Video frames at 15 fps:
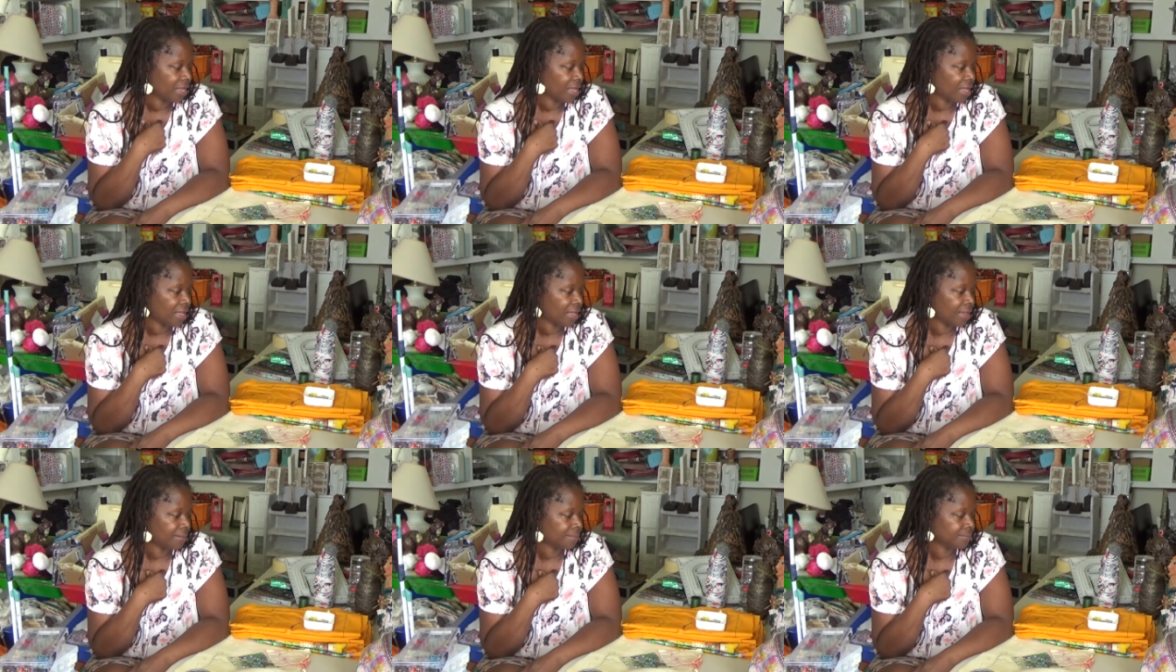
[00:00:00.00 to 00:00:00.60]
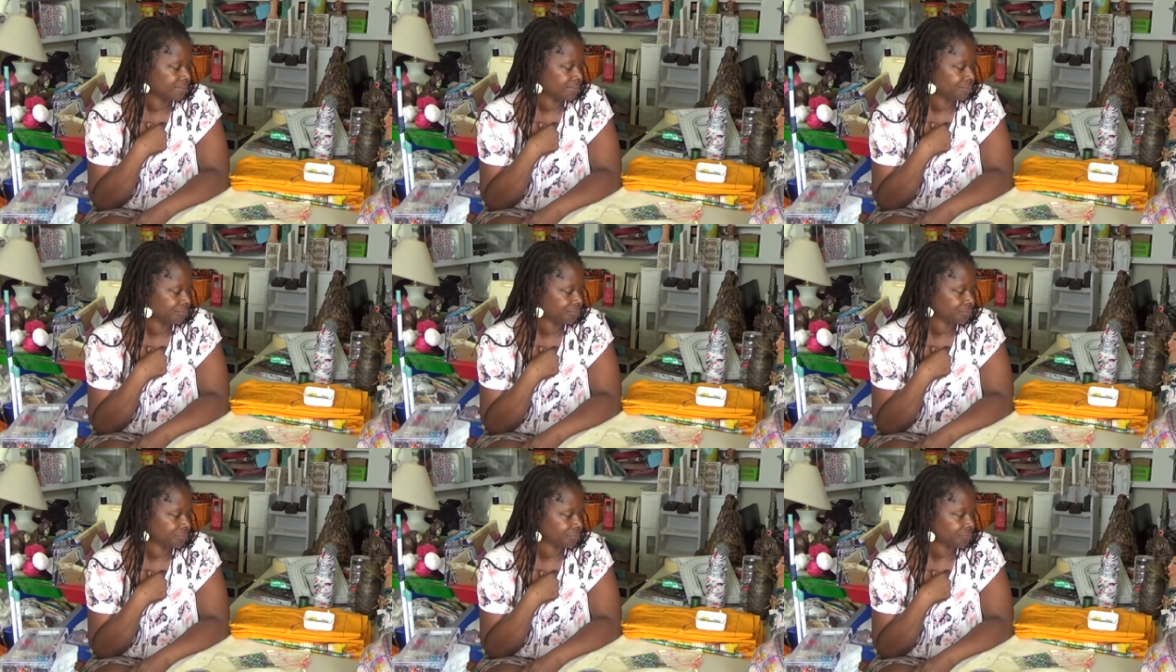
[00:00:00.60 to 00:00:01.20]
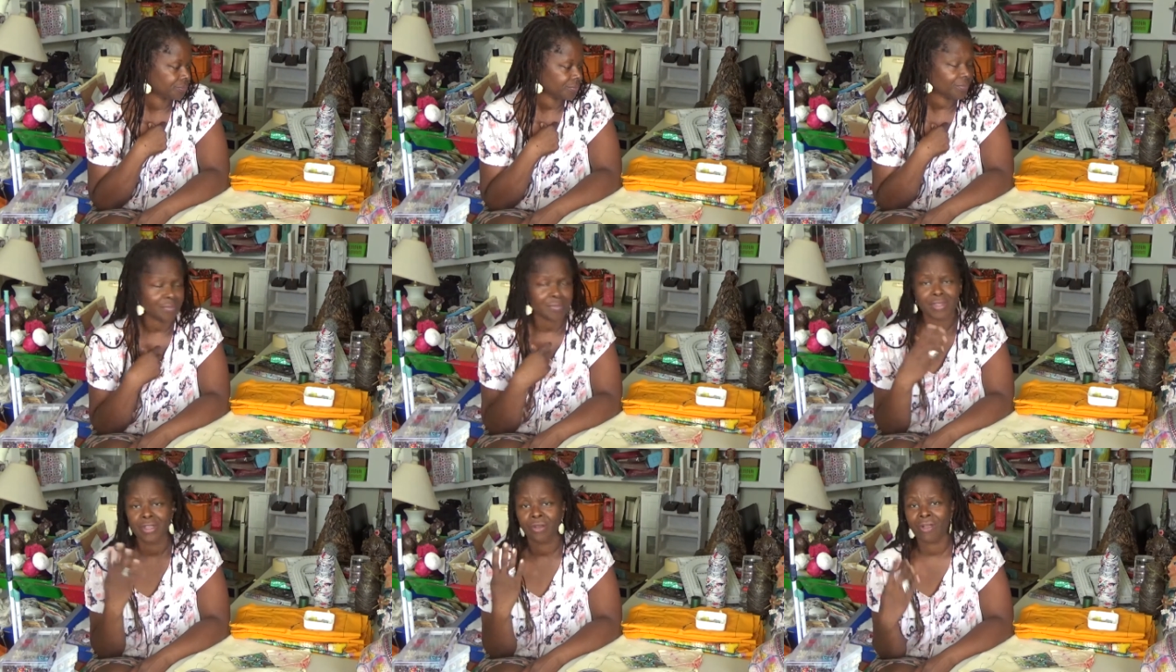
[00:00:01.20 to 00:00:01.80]
Or
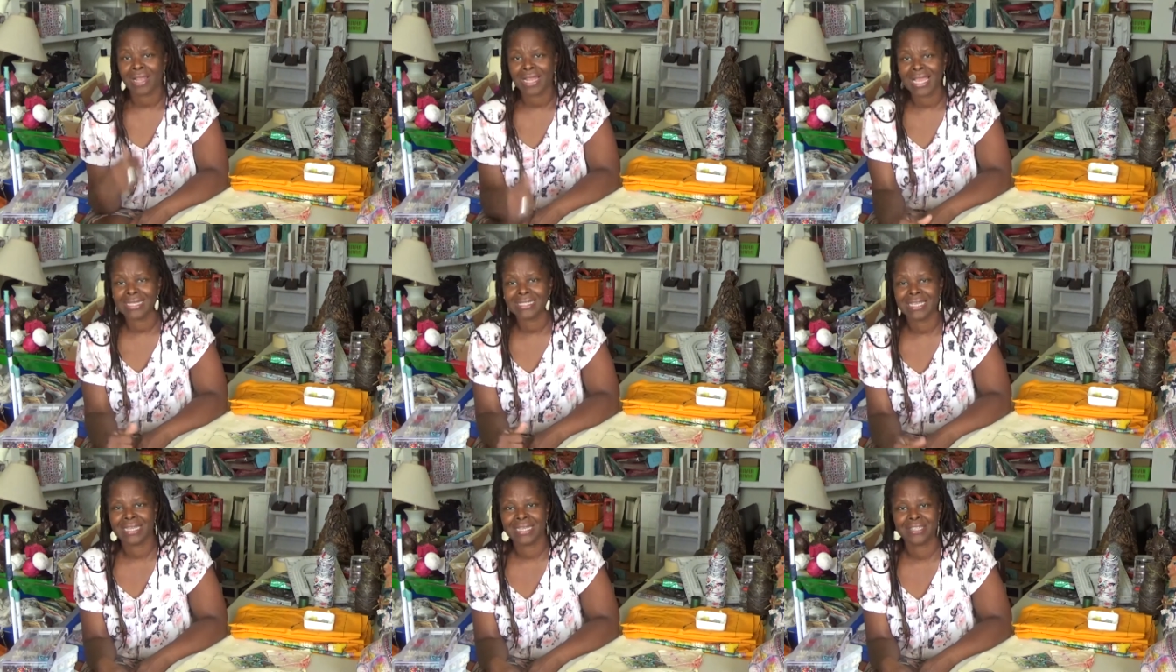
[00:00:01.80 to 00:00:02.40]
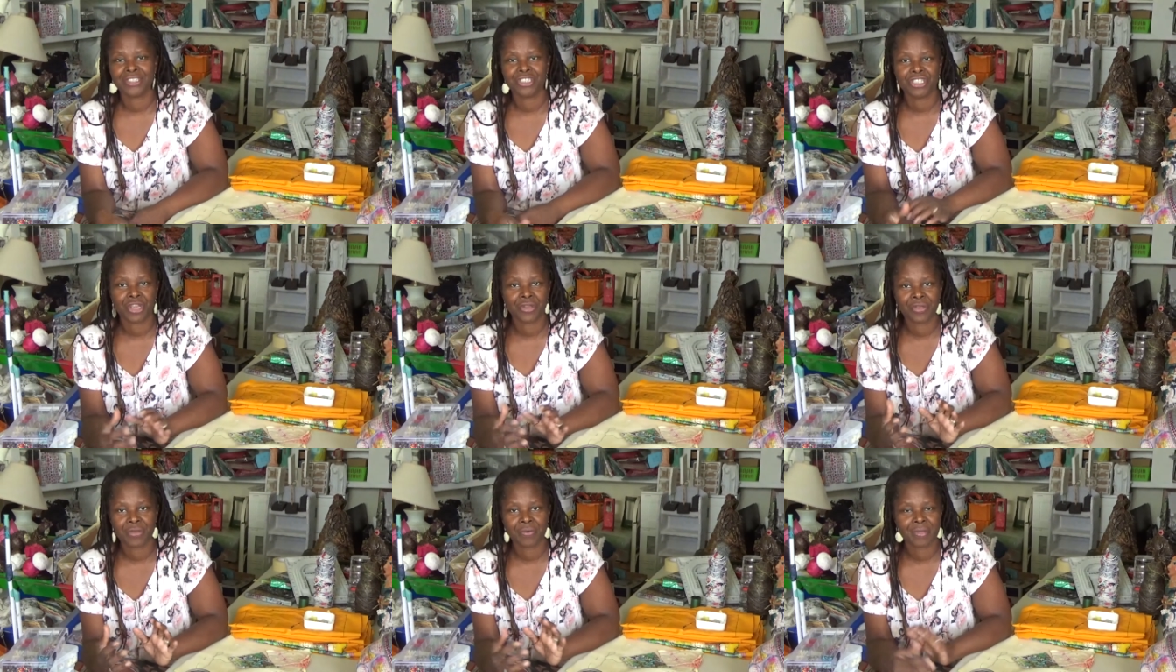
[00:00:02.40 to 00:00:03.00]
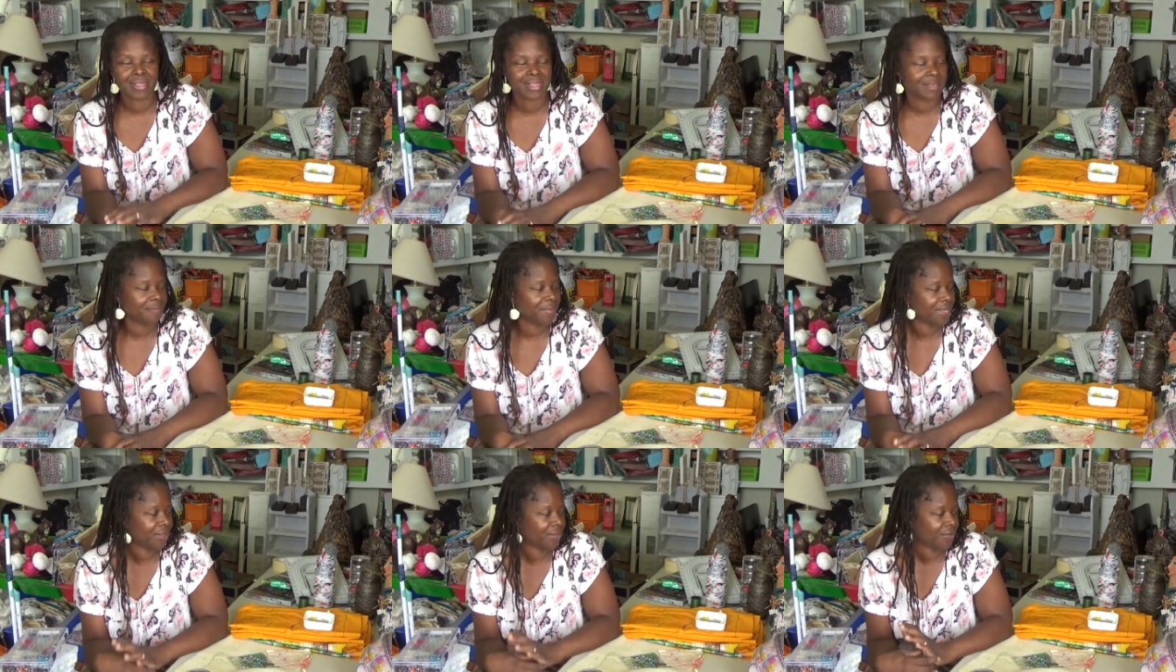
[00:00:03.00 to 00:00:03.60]
I'll add it and show you a
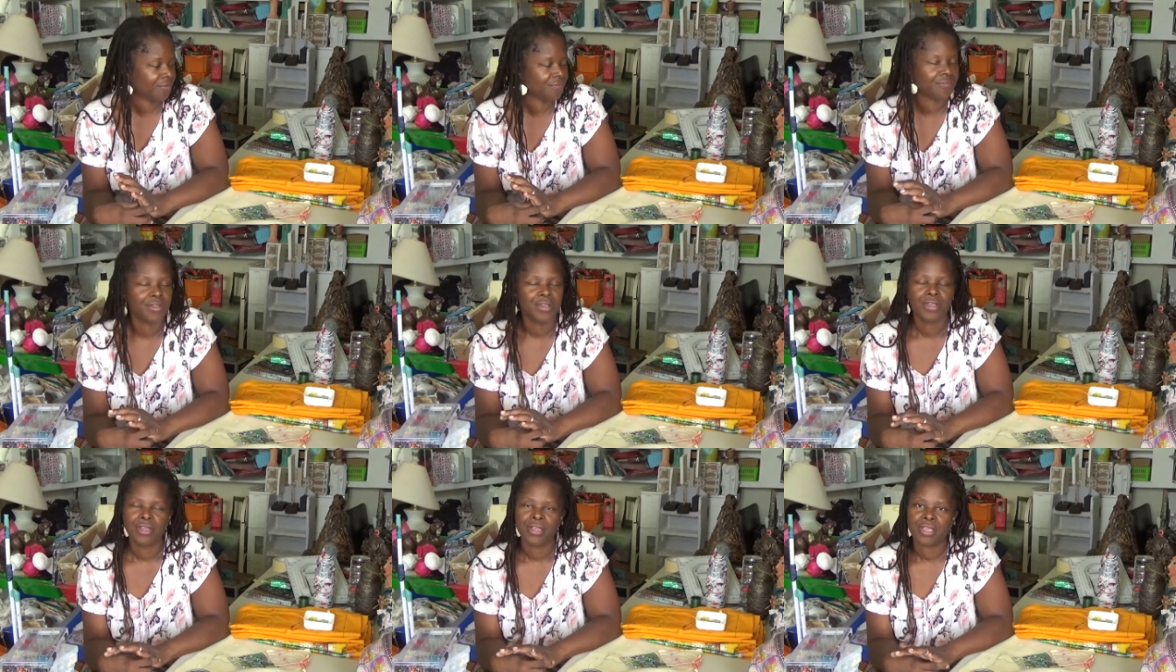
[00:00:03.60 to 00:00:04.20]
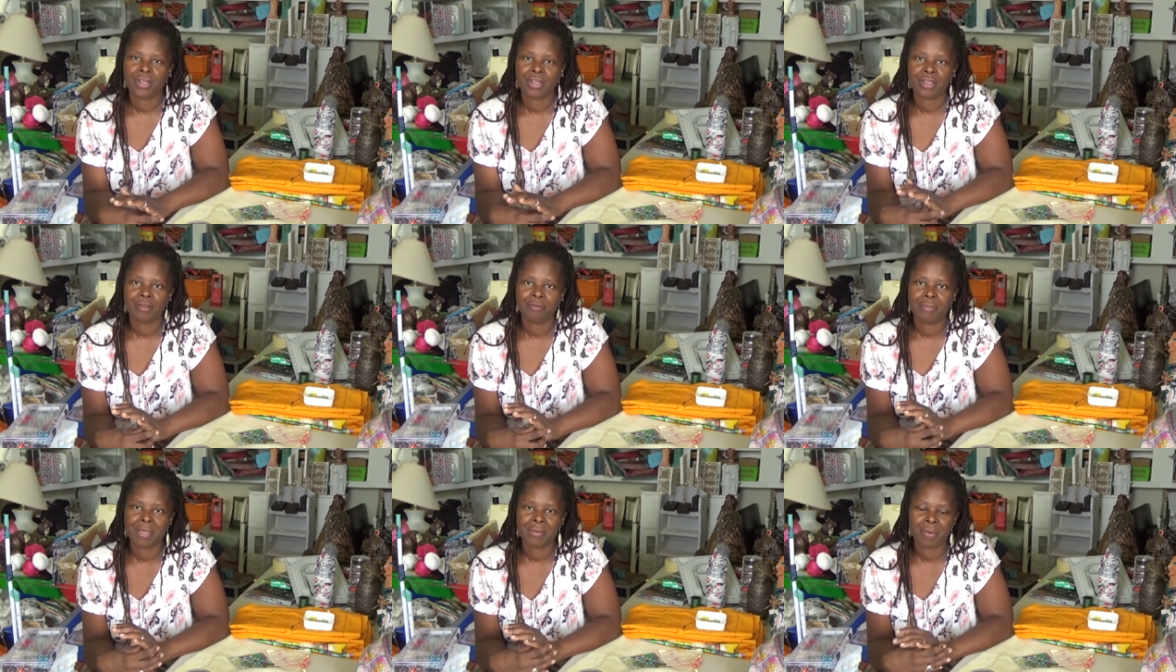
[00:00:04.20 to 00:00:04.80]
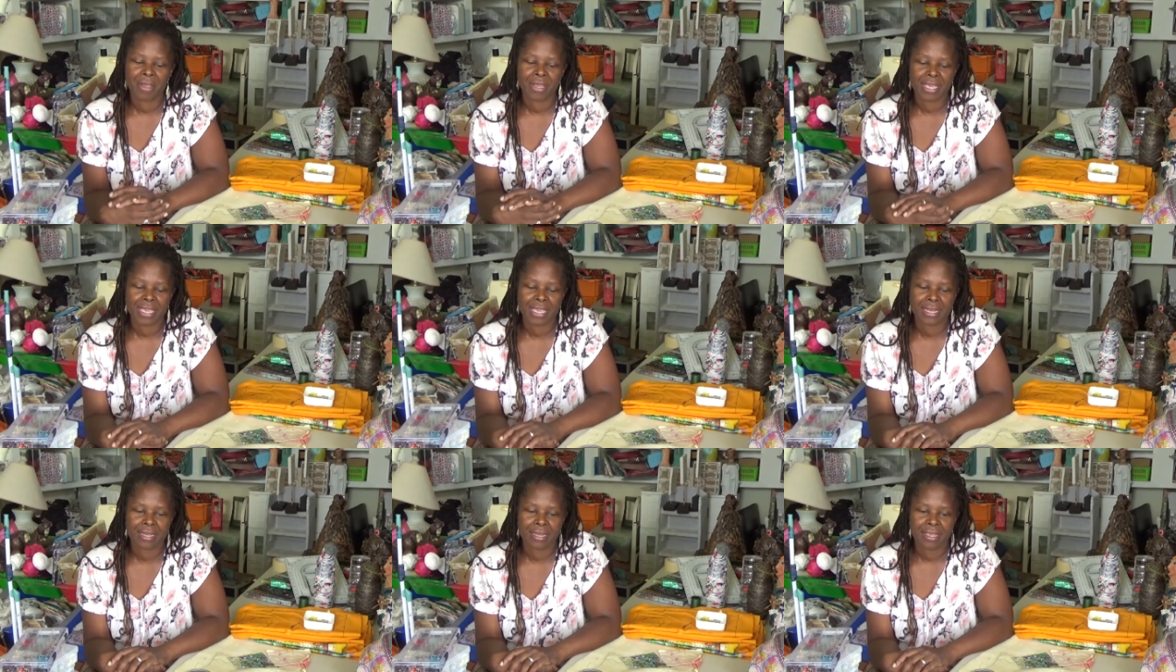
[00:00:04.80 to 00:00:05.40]
snippet of, you know, me
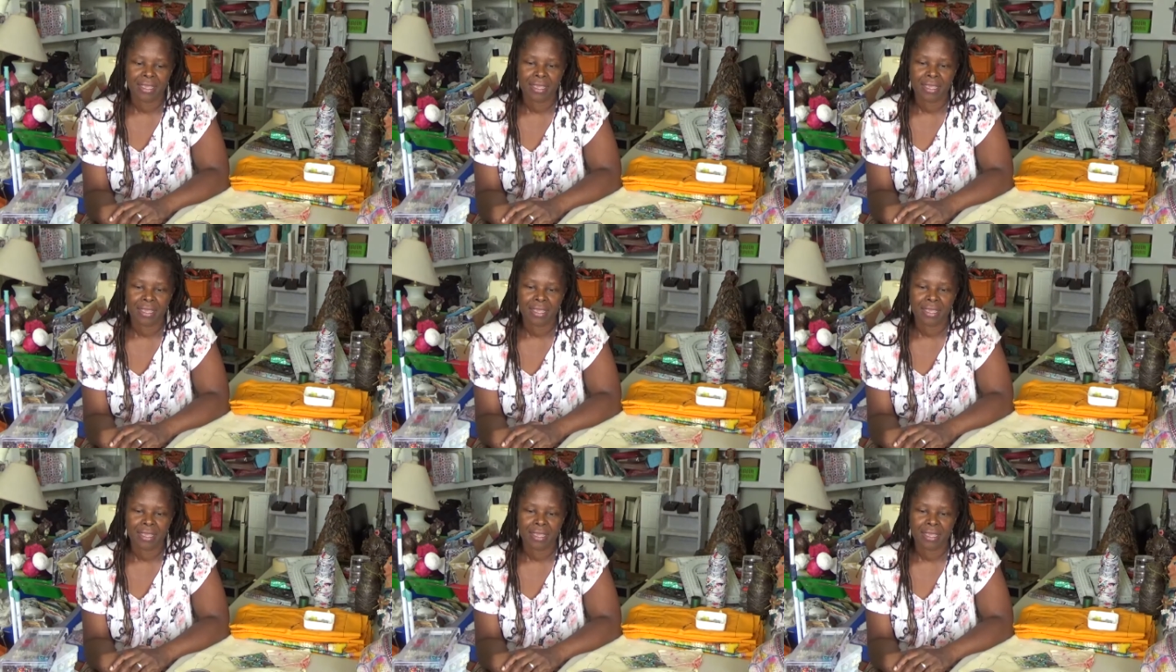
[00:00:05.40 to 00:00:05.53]
working.